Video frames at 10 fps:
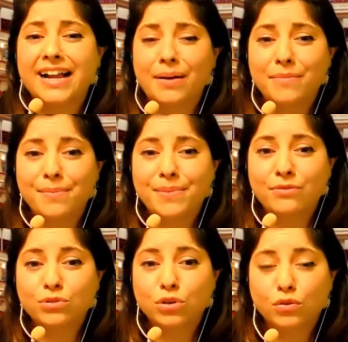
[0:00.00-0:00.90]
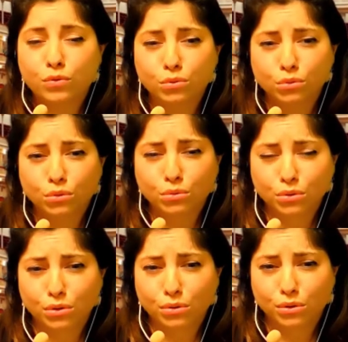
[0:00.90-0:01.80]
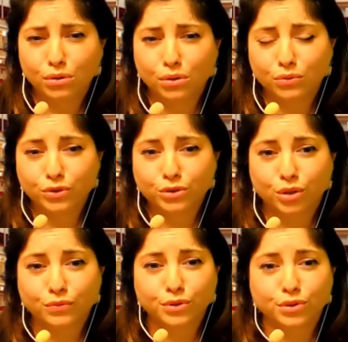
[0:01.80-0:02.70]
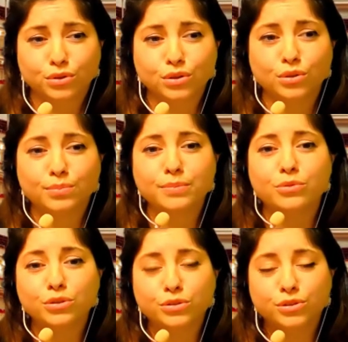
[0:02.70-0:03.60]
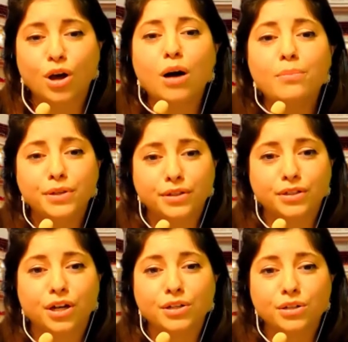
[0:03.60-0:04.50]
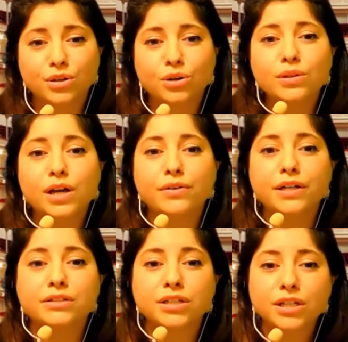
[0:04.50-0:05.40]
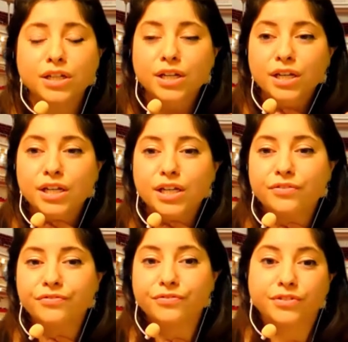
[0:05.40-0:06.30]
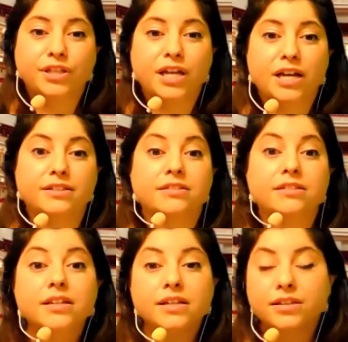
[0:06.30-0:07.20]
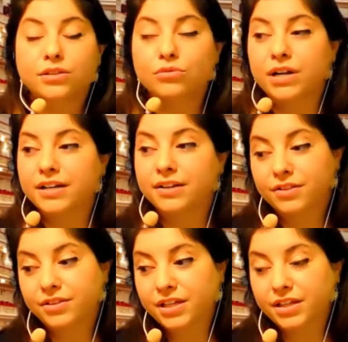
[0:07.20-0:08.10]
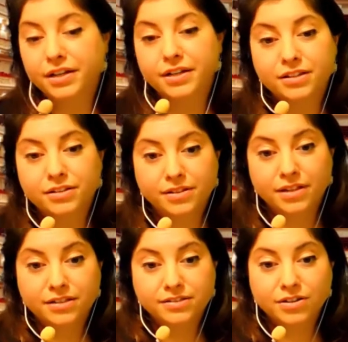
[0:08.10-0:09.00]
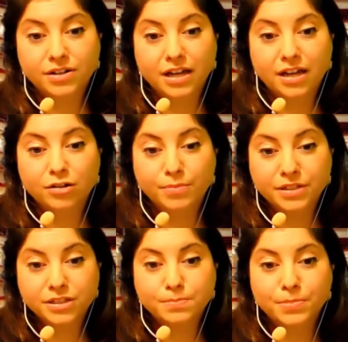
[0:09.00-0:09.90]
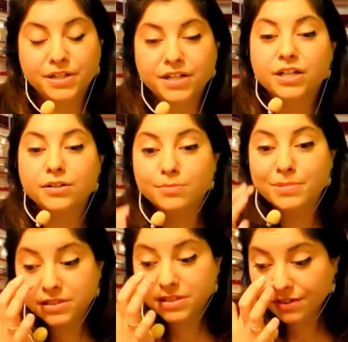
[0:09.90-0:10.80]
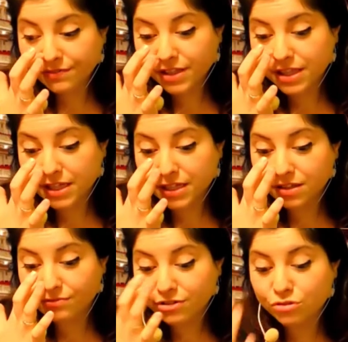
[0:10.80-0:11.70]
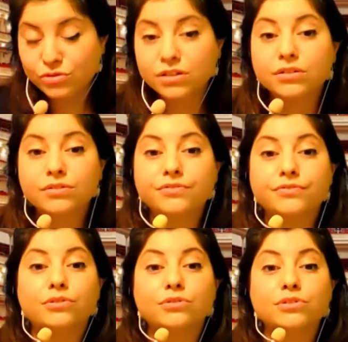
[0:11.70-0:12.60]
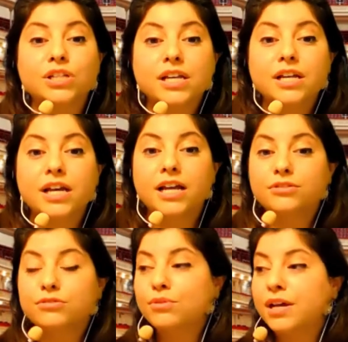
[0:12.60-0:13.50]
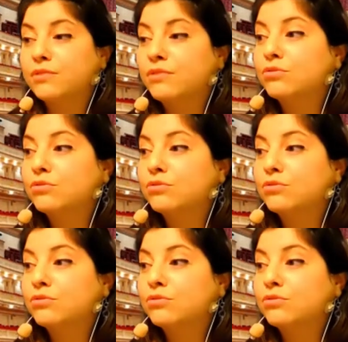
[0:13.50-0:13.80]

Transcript: maybe I would go for something that's a little bit more sobby and kind of low larynx if that's the right thing and that's going to help us. But specifically the ventricular folds, and to anyone who